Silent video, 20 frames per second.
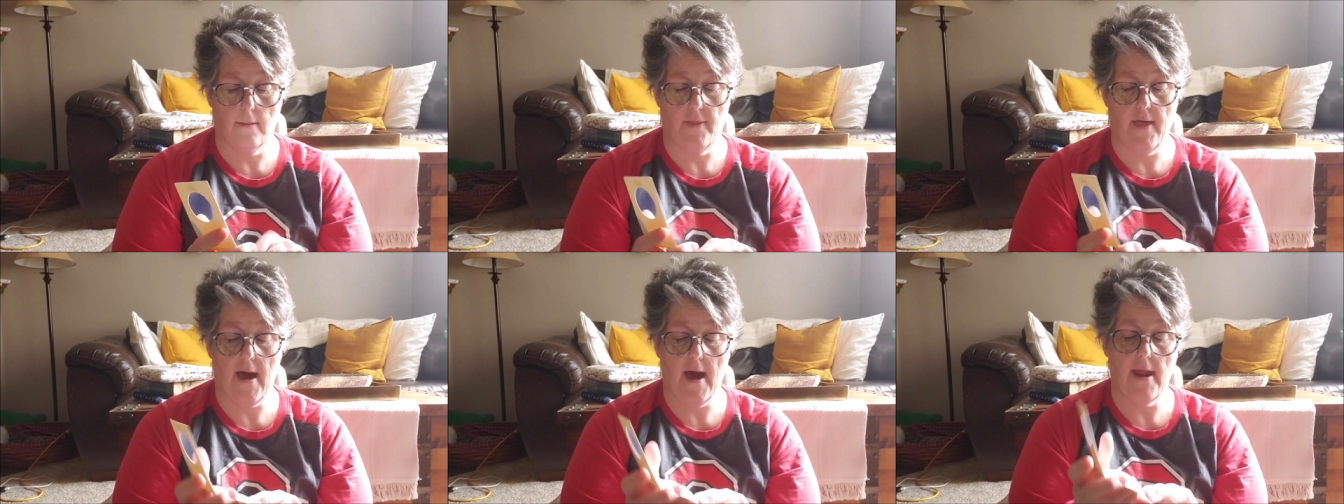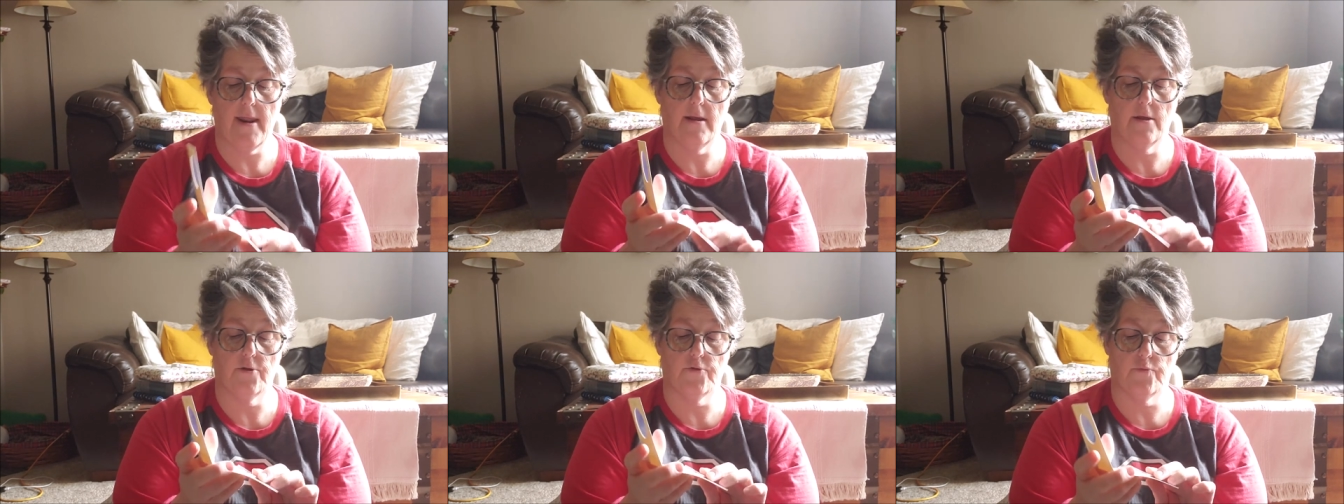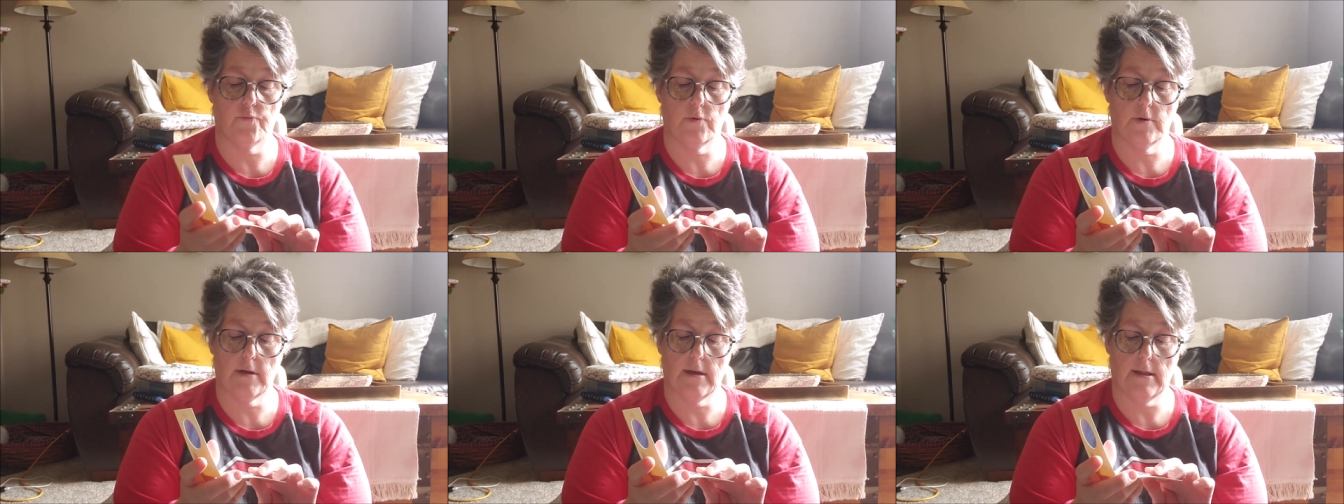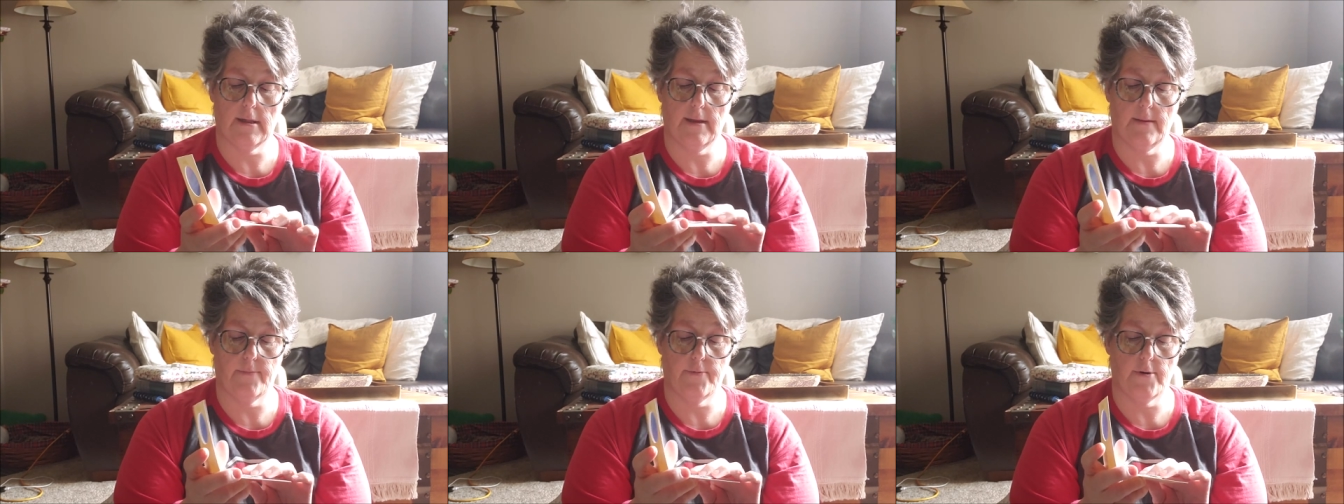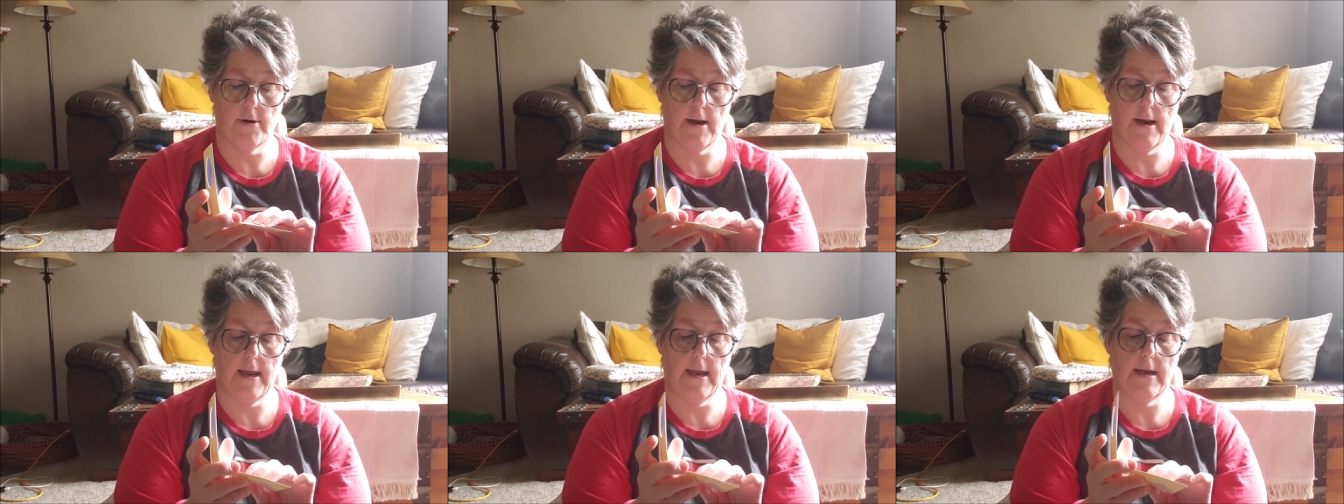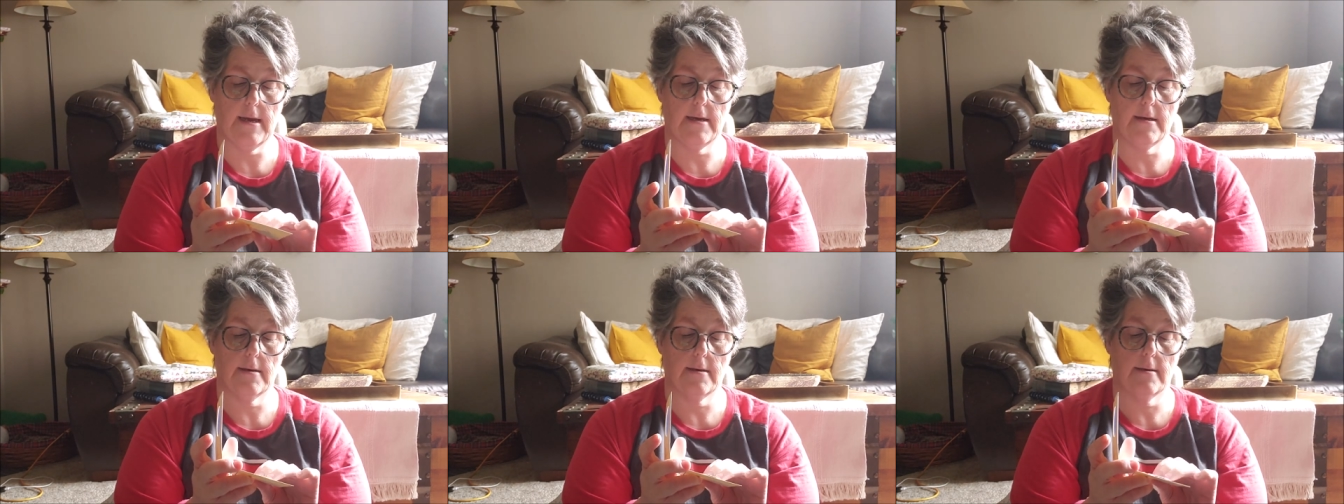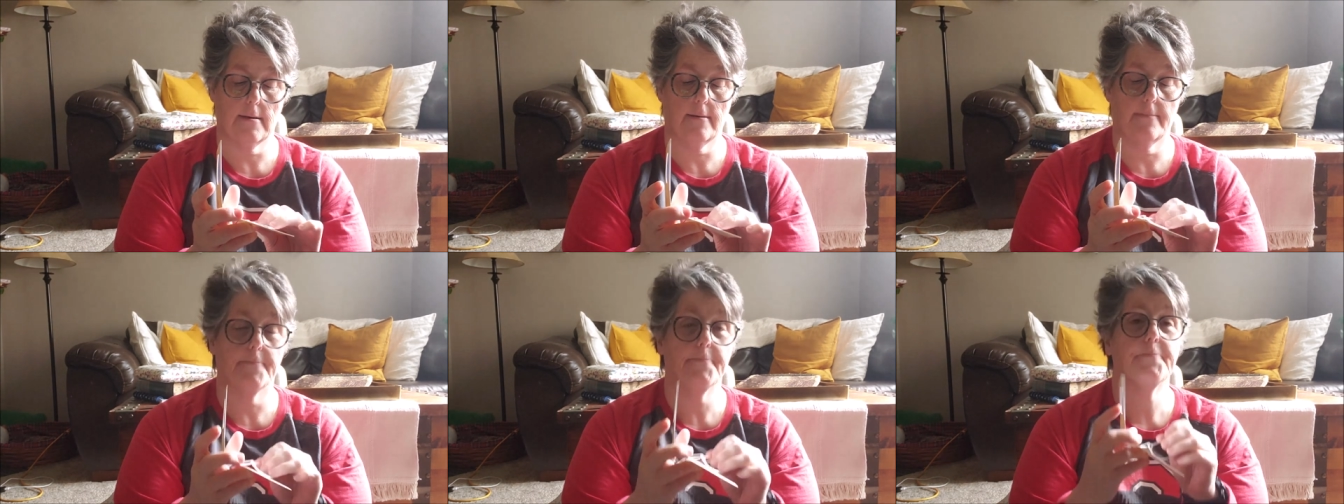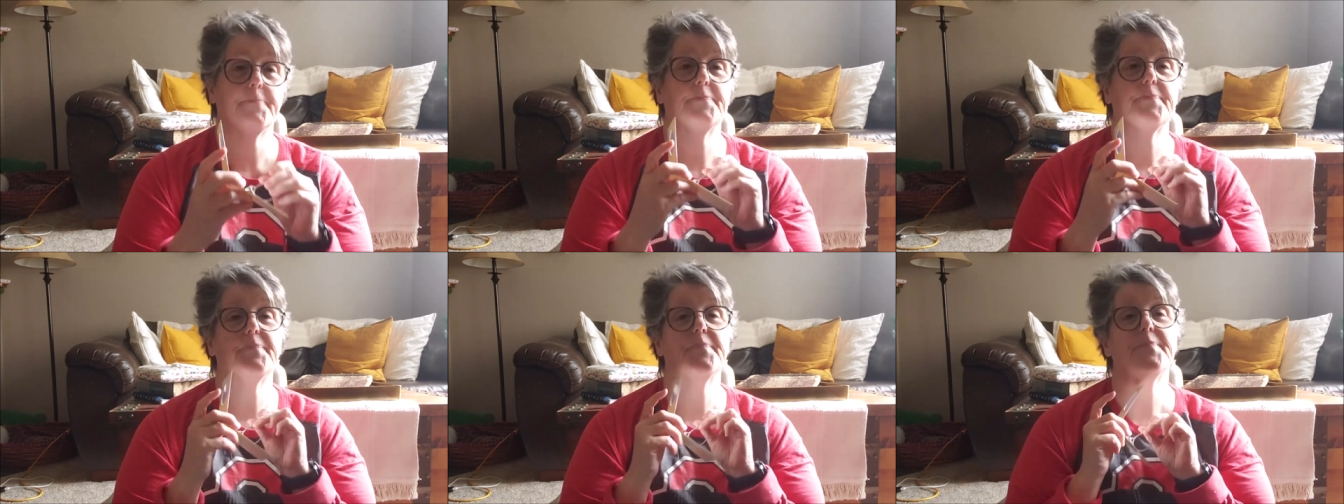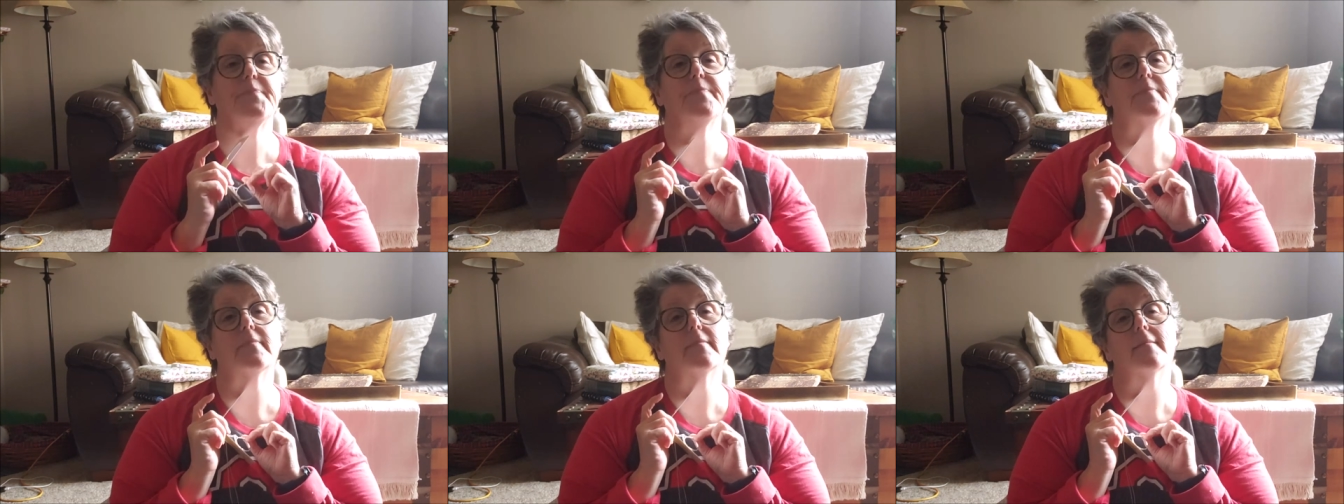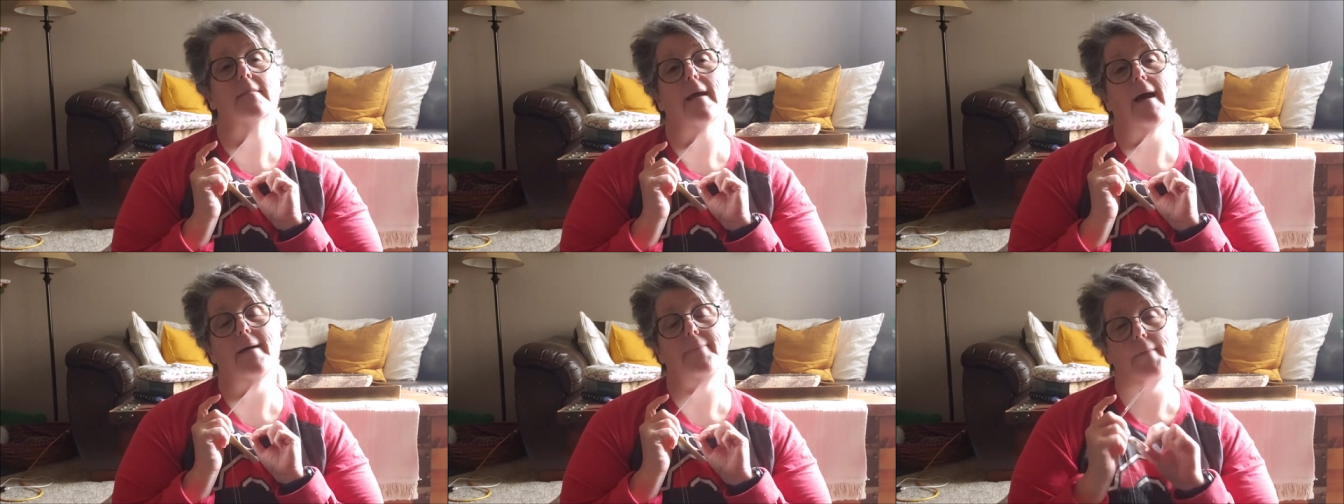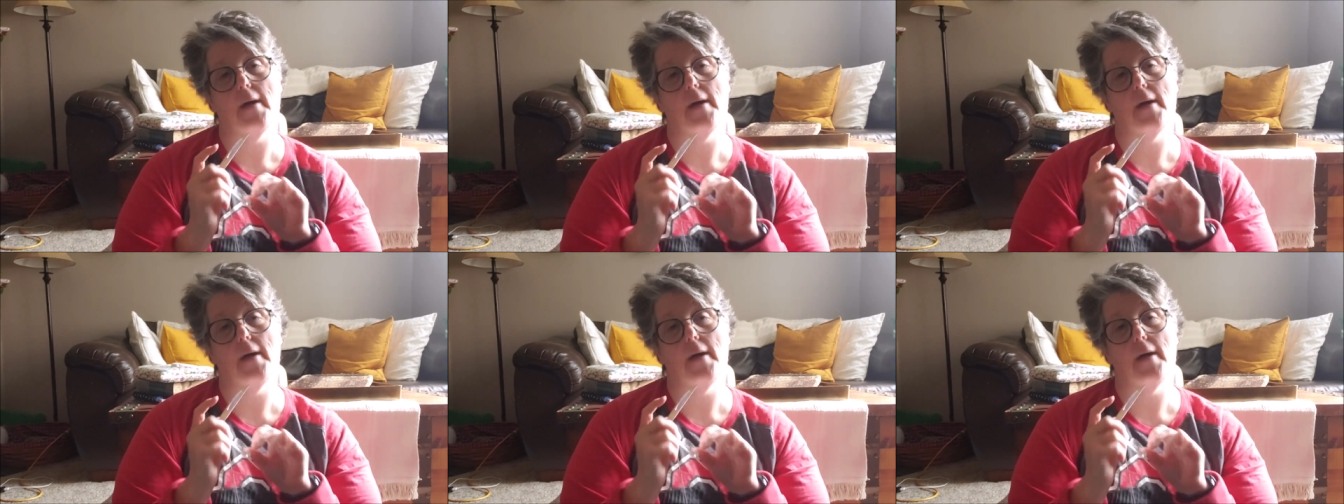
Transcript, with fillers: That is really pretty. I'm